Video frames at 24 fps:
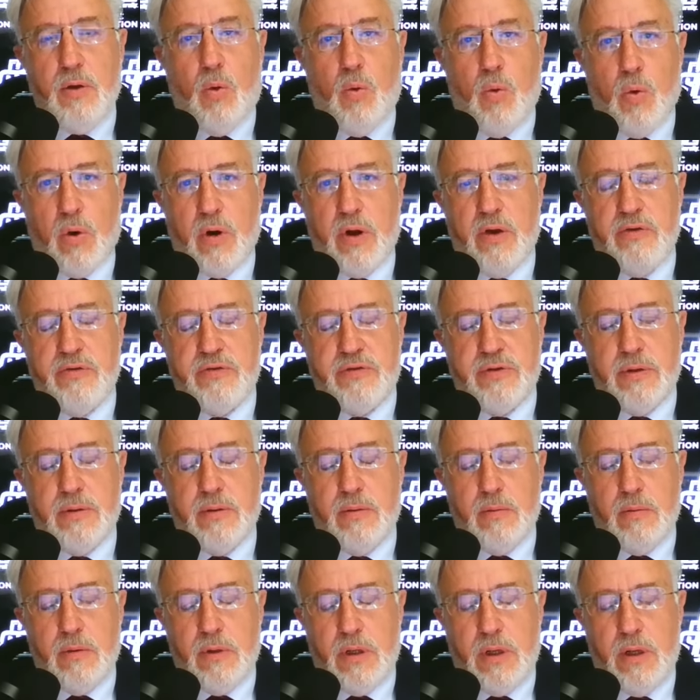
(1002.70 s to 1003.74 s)
organs.
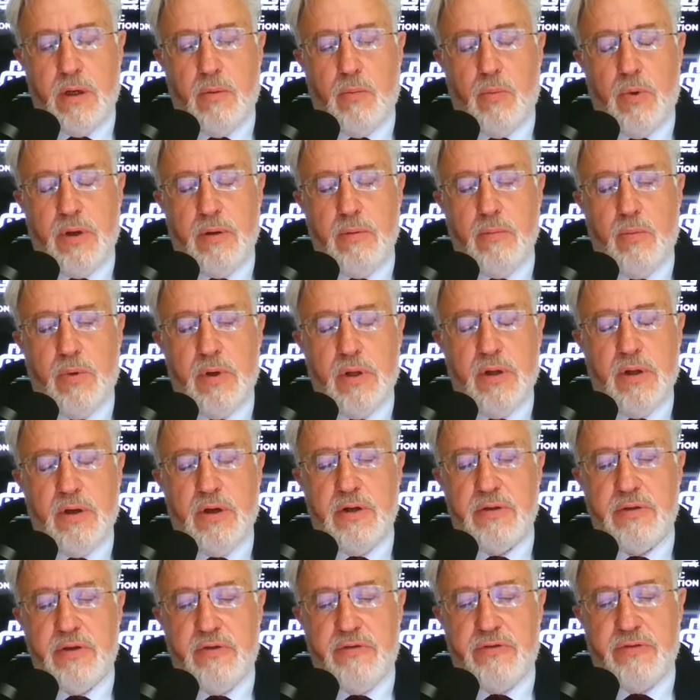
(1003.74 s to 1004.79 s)
And, you know, we
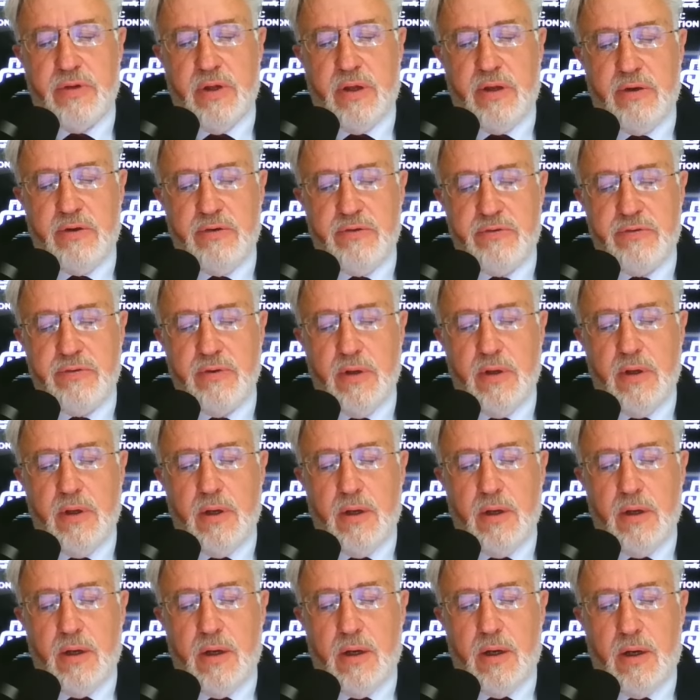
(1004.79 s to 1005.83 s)
look at these things,
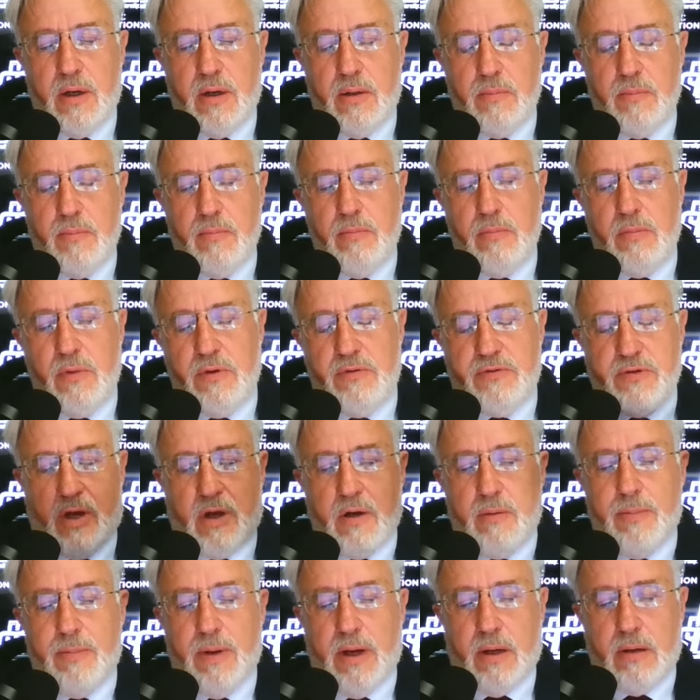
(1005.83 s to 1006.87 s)
you
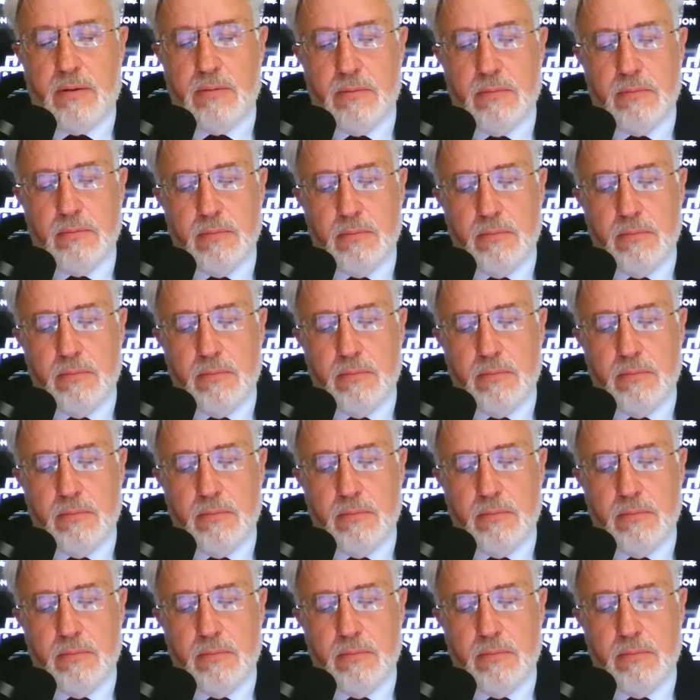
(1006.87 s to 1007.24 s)
talk about,